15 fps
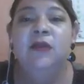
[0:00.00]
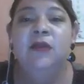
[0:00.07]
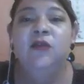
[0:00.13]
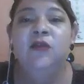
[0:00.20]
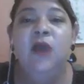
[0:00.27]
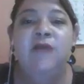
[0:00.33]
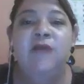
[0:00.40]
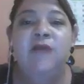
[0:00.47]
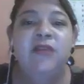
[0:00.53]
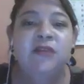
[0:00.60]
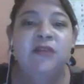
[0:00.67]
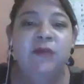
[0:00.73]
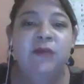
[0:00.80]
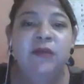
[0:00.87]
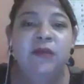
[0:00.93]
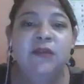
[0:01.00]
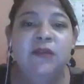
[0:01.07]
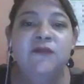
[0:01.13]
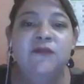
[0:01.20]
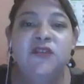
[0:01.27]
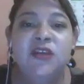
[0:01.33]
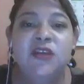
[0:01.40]
you have
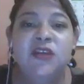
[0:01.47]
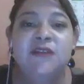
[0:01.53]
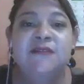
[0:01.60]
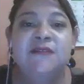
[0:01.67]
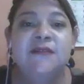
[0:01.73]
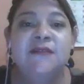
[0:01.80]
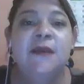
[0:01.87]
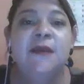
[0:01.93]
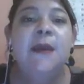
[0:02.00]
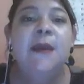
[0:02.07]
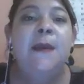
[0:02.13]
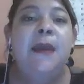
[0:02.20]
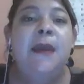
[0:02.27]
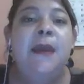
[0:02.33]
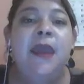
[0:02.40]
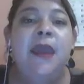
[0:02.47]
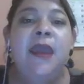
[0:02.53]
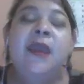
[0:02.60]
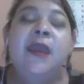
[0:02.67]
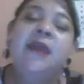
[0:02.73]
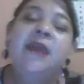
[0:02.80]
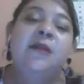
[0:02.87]
interactive sheets,
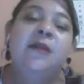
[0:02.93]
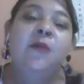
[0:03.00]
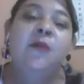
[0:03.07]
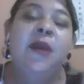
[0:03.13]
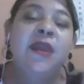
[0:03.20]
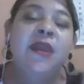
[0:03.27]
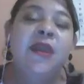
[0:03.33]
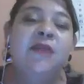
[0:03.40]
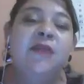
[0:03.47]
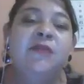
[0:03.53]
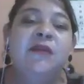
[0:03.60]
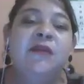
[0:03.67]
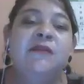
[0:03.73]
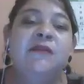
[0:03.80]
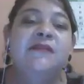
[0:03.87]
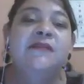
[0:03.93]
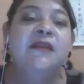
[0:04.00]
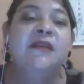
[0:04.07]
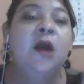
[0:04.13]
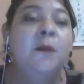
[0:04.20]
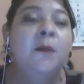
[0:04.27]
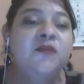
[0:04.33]
and right here there's
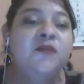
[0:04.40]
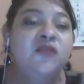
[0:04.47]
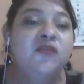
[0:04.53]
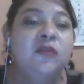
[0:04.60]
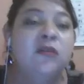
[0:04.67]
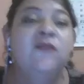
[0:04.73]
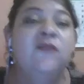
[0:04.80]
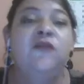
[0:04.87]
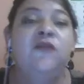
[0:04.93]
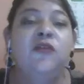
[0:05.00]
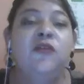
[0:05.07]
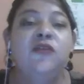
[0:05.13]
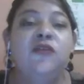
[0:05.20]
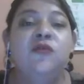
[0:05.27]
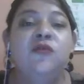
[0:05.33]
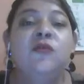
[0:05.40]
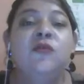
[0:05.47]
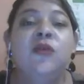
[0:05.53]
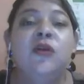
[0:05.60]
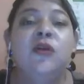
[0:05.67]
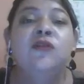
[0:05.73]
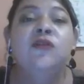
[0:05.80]
an option for you
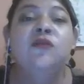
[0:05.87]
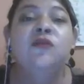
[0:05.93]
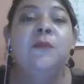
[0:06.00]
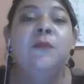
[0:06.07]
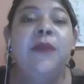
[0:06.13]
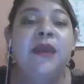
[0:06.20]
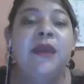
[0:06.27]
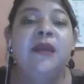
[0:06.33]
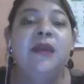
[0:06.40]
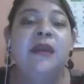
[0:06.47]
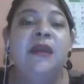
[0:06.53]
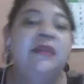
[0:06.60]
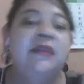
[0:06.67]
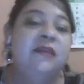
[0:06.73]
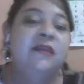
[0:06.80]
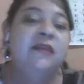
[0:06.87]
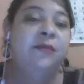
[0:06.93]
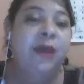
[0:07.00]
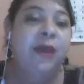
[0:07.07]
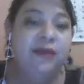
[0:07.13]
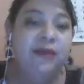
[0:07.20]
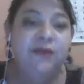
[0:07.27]
to make
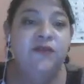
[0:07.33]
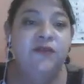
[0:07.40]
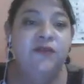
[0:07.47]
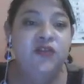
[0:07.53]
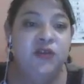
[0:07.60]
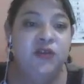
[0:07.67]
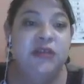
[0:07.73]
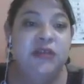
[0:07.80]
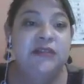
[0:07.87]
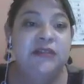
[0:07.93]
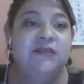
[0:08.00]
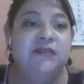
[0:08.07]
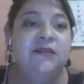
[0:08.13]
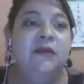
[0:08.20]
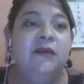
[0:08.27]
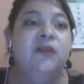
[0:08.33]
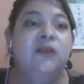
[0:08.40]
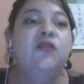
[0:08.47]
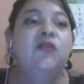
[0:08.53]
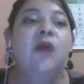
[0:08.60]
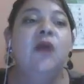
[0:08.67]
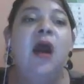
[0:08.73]
interactive sheets
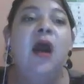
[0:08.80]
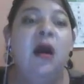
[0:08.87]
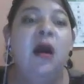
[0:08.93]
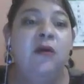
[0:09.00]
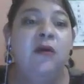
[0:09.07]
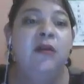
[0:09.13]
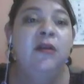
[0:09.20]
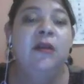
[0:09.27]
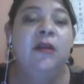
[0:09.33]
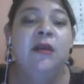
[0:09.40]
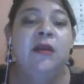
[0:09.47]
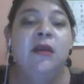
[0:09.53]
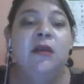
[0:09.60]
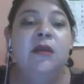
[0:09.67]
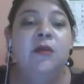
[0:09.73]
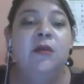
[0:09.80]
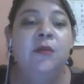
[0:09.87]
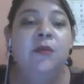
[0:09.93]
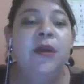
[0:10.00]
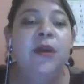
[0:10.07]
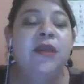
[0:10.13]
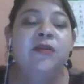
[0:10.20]
your own.
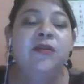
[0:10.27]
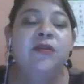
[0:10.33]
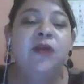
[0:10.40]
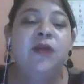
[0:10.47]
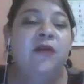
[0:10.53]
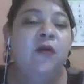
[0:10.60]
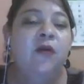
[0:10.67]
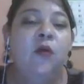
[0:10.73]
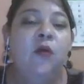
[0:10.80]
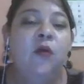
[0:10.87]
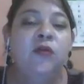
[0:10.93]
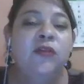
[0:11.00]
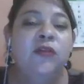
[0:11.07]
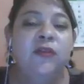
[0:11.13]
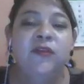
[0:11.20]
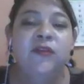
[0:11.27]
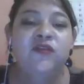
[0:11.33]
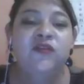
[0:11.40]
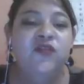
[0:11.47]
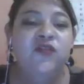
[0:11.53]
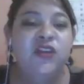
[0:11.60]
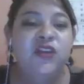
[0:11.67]
Right here you have all the
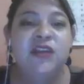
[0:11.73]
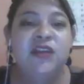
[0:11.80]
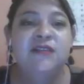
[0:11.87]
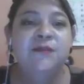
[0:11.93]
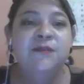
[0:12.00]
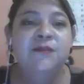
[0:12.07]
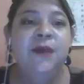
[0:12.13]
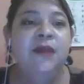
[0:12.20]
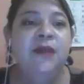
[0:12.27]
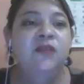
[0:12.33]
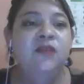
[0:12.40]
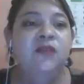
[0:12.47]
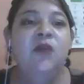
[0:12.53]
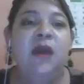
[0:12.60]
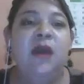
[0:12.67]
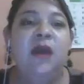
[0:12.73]
sheets, but you